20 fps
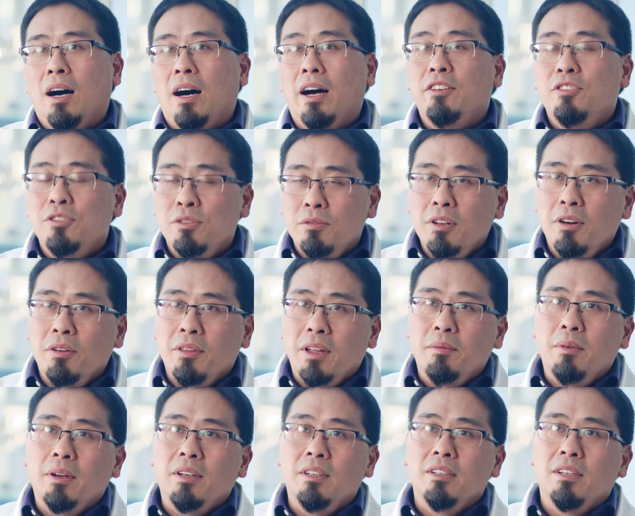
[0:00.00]
I do know
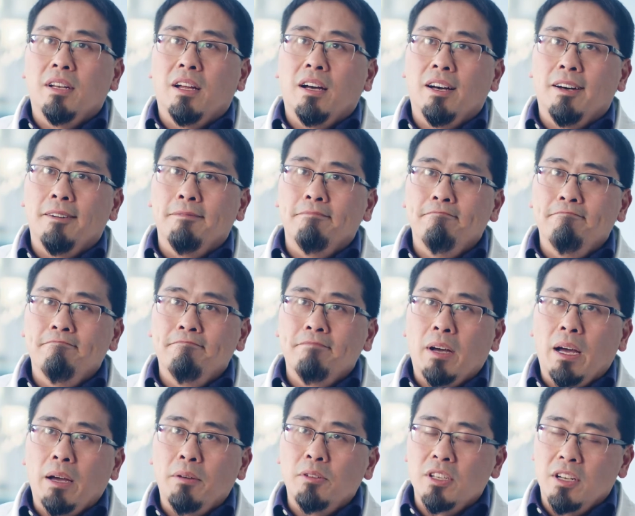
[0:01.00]
that when
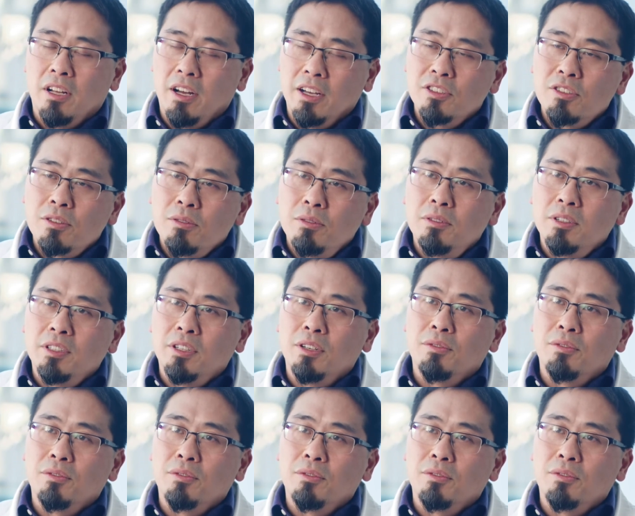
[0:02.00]
I was in high school and